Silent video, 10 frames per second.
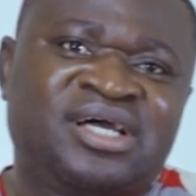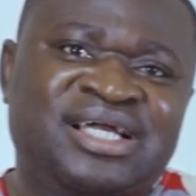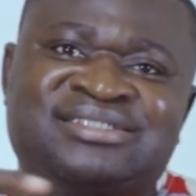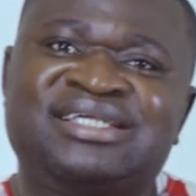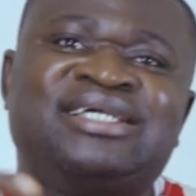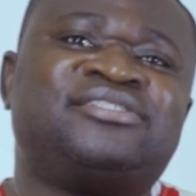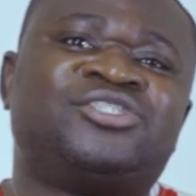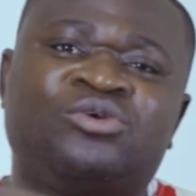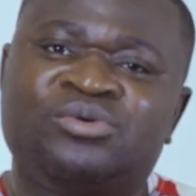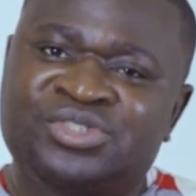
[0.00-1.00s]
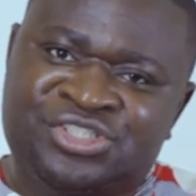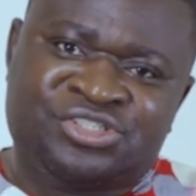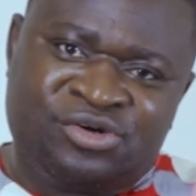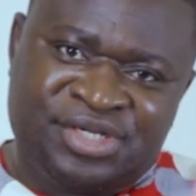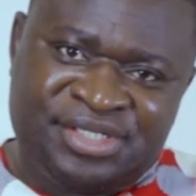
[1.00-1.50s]
It's easy to
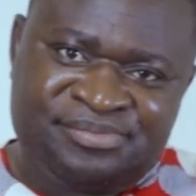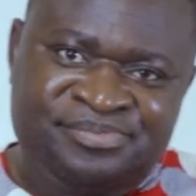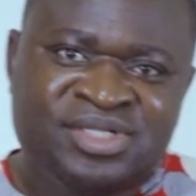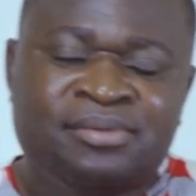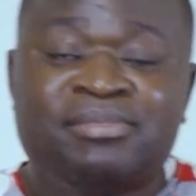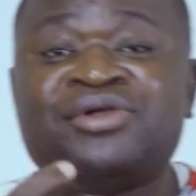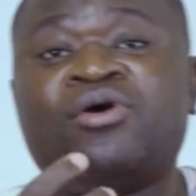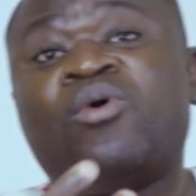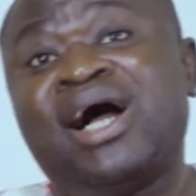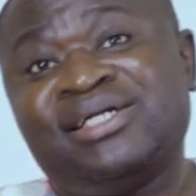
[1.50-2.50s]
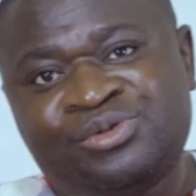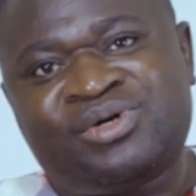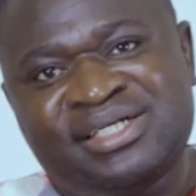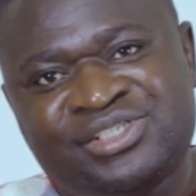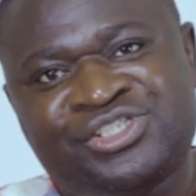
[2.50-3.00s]
destroy. By your word, you
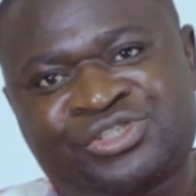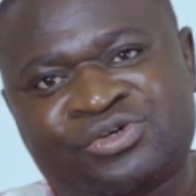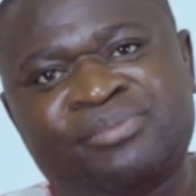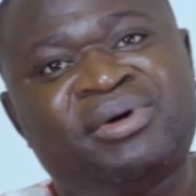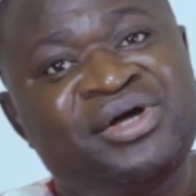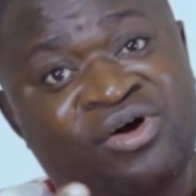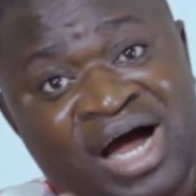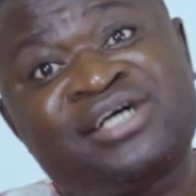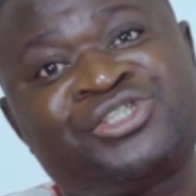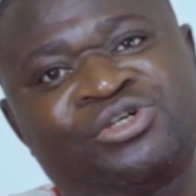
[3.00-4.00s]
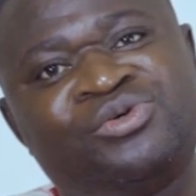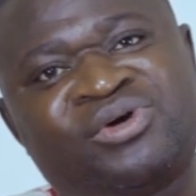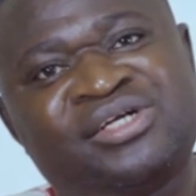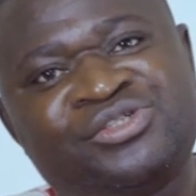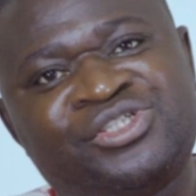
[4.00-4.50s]
can destroy. By your action, you
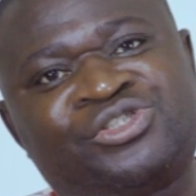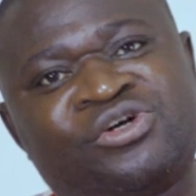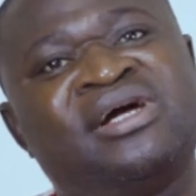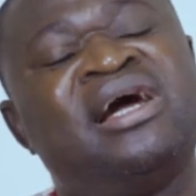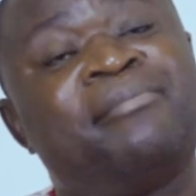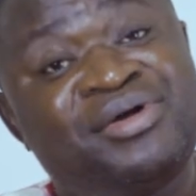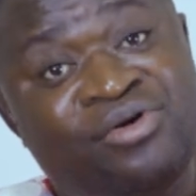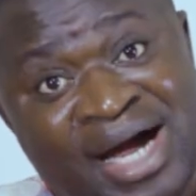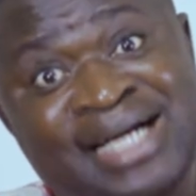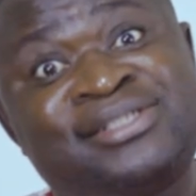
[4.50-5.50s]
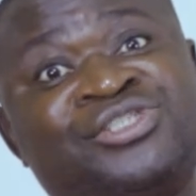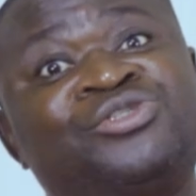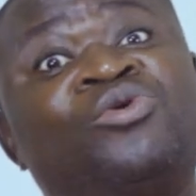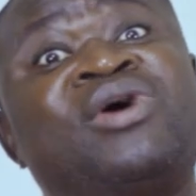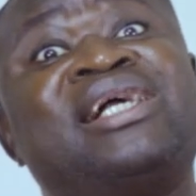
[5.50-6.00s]
can destroy. By your
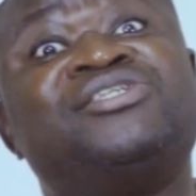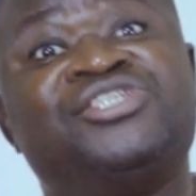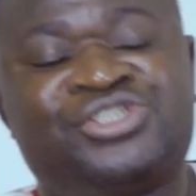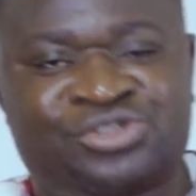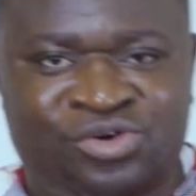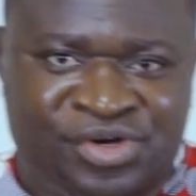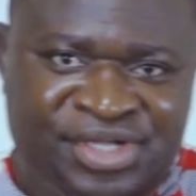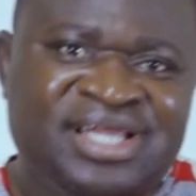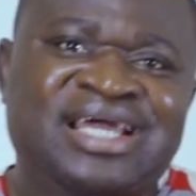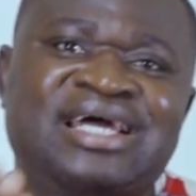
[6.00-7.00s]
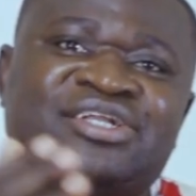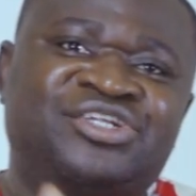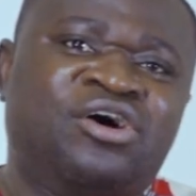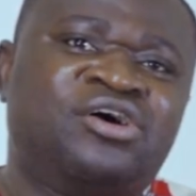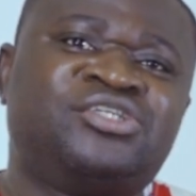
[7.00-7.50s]
attitude, you can destroy.
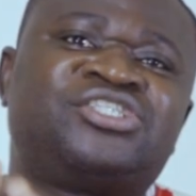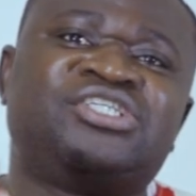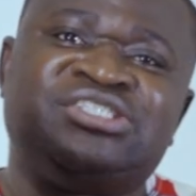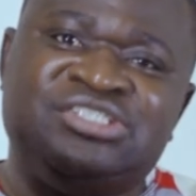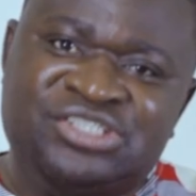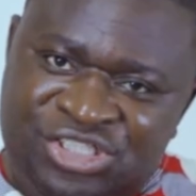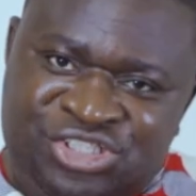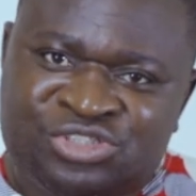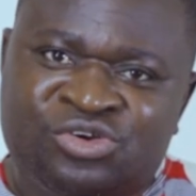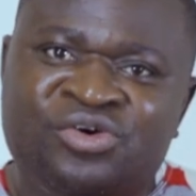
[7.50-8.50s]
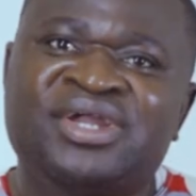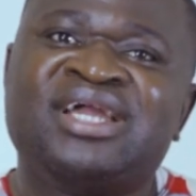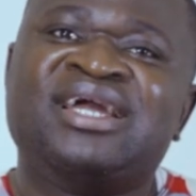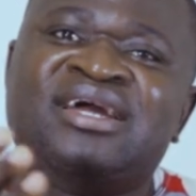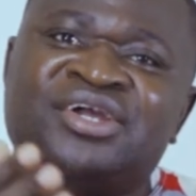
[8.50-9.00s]
Don't destroy
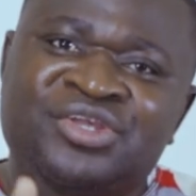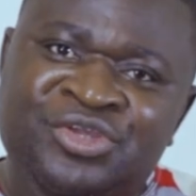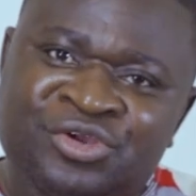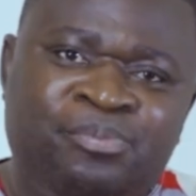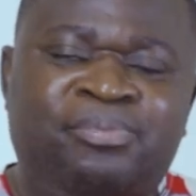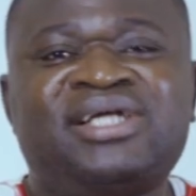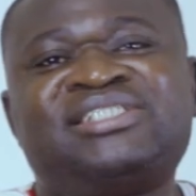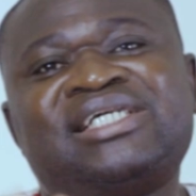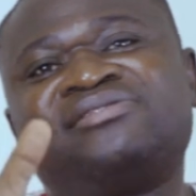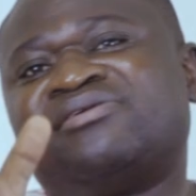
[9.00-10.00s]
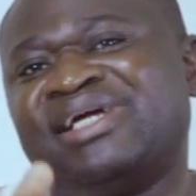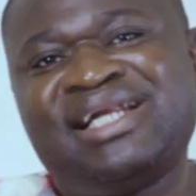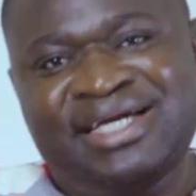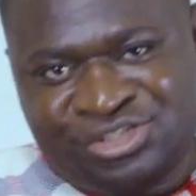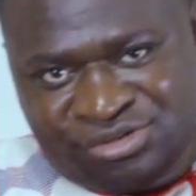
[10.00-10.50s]
your precious
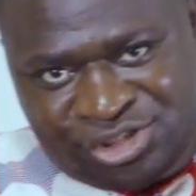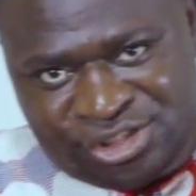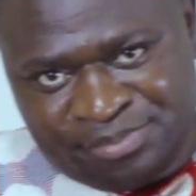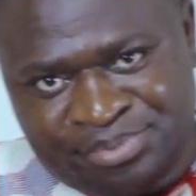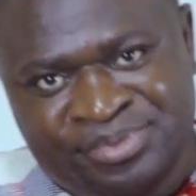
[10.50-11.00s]
relationship.